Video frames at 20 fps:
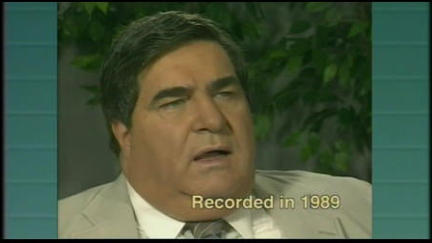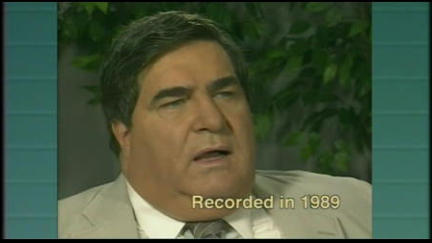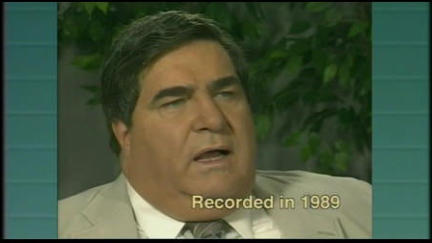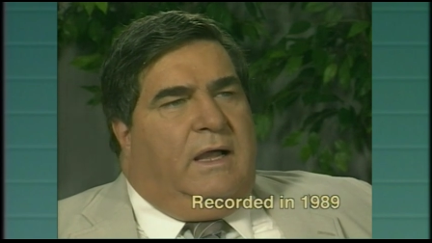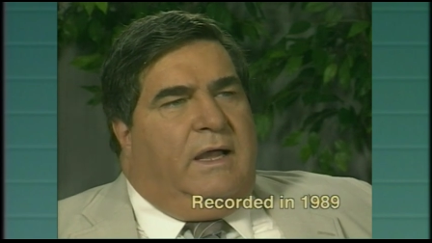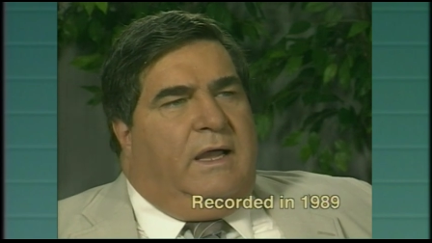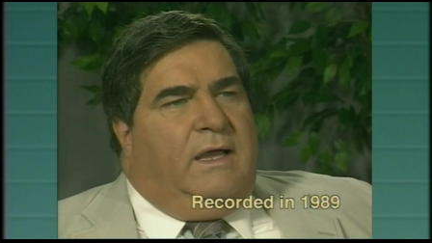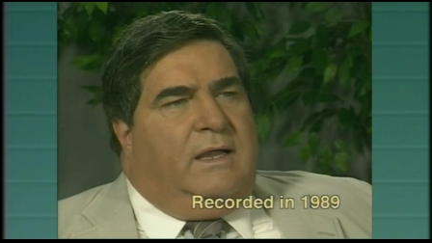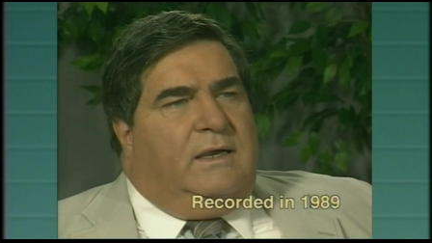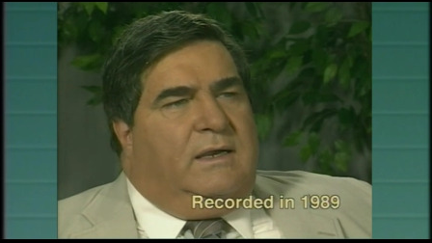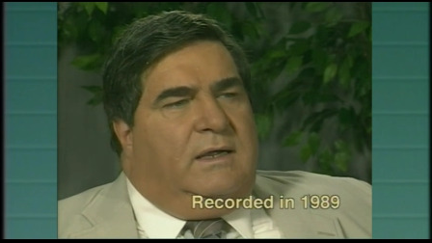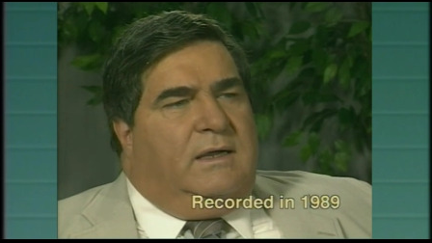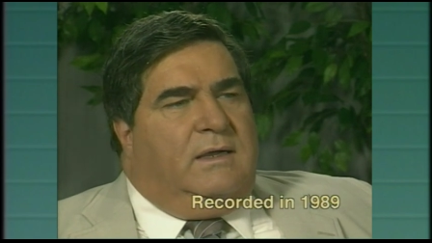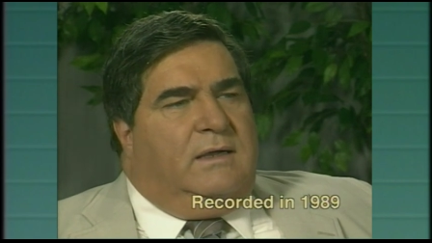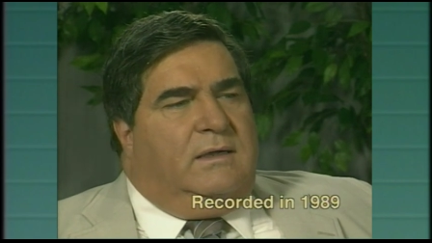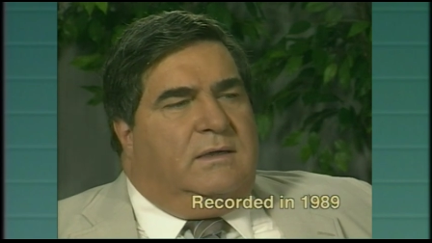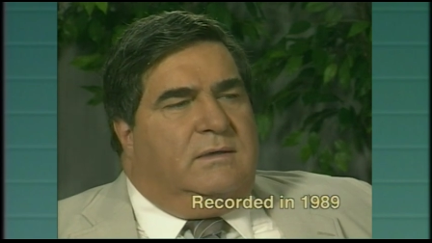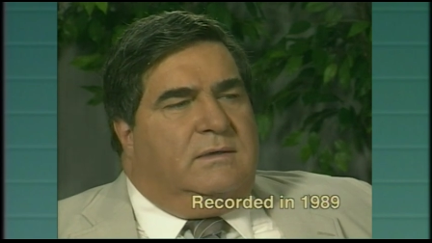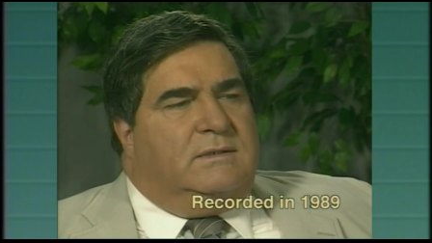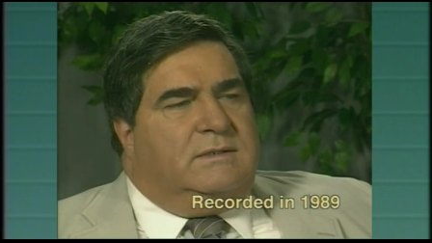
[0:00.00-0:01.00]
I had
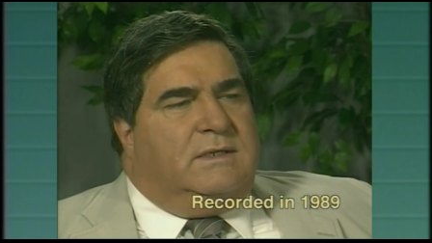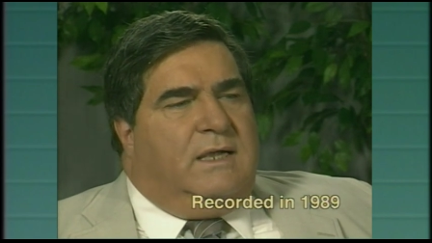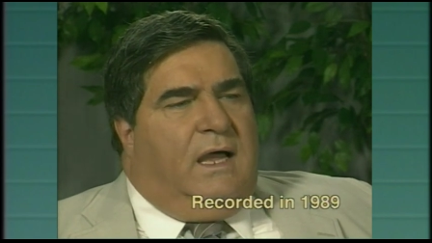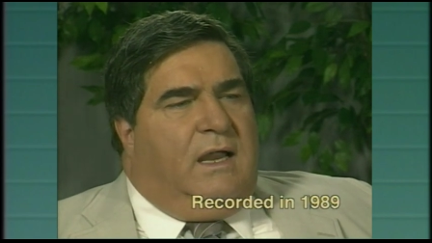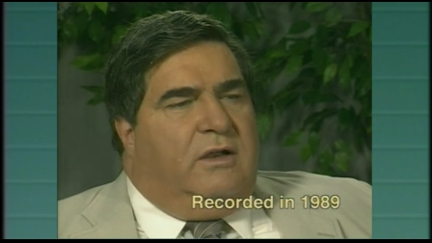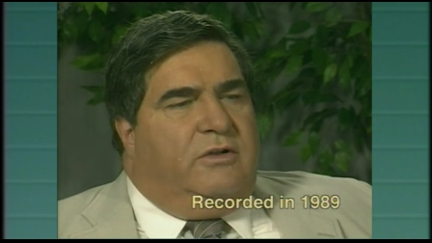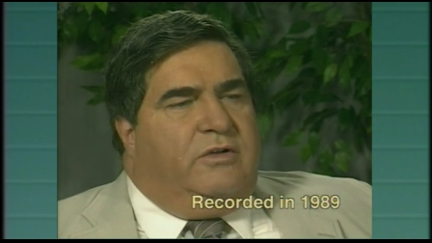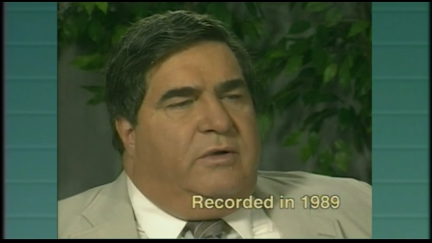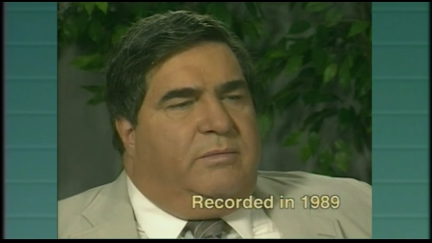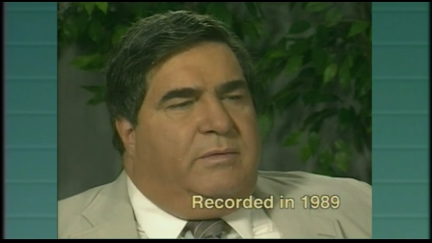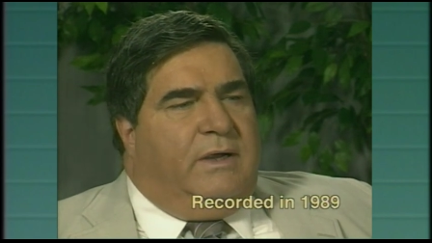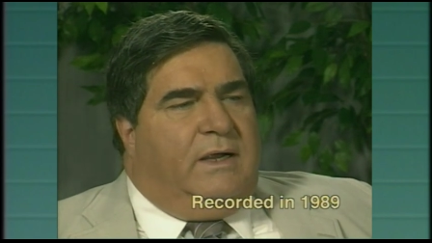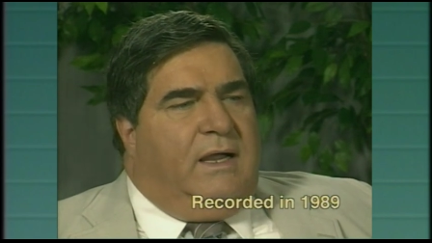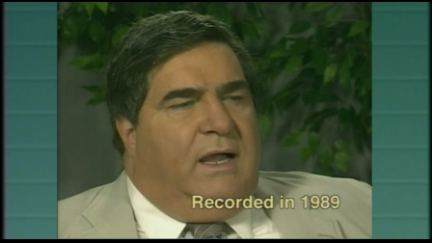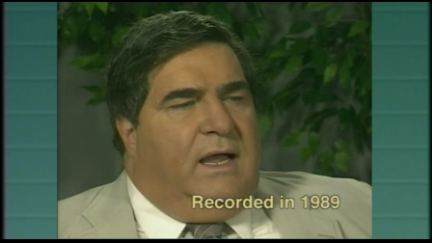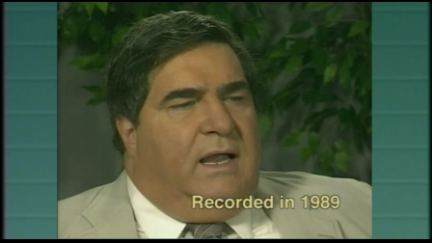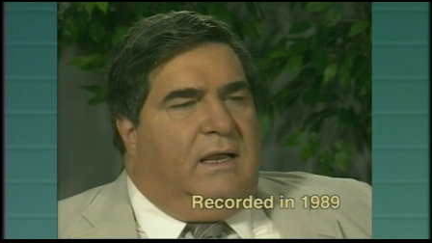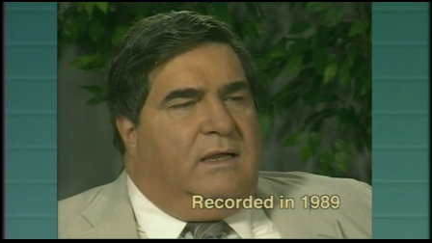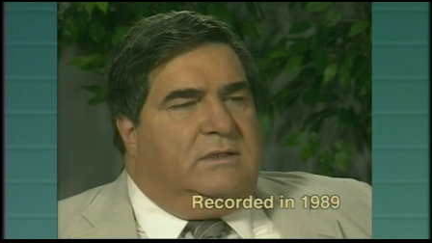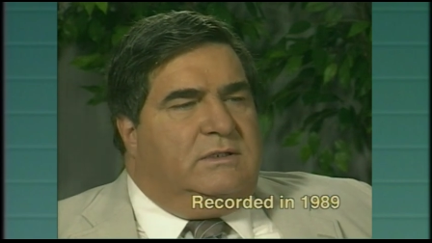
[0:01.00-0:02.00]
a scholarship to
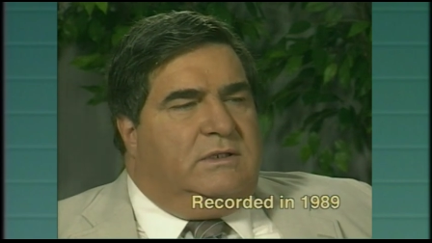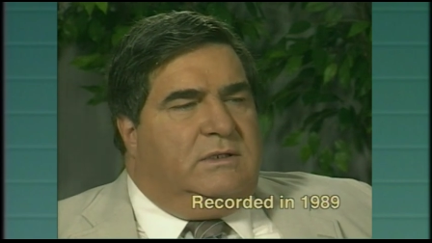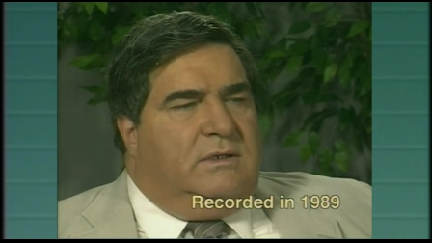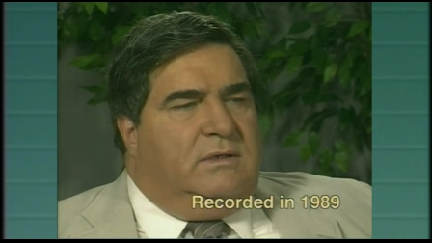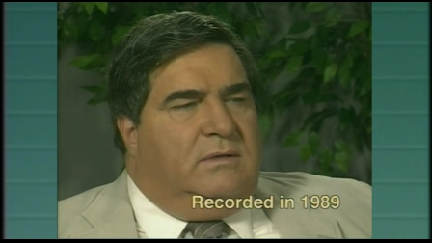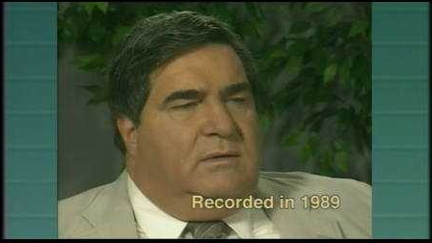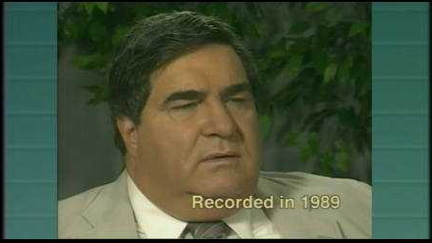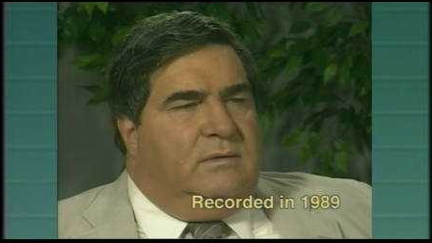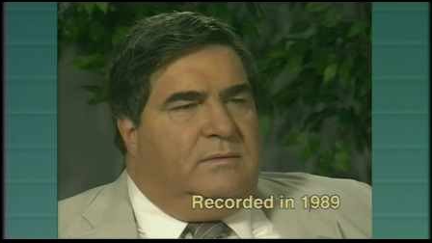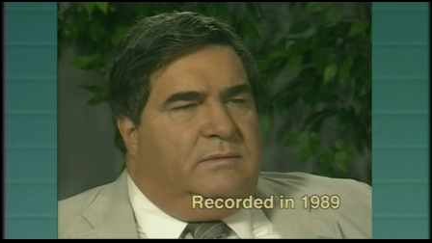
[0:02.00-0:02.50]
college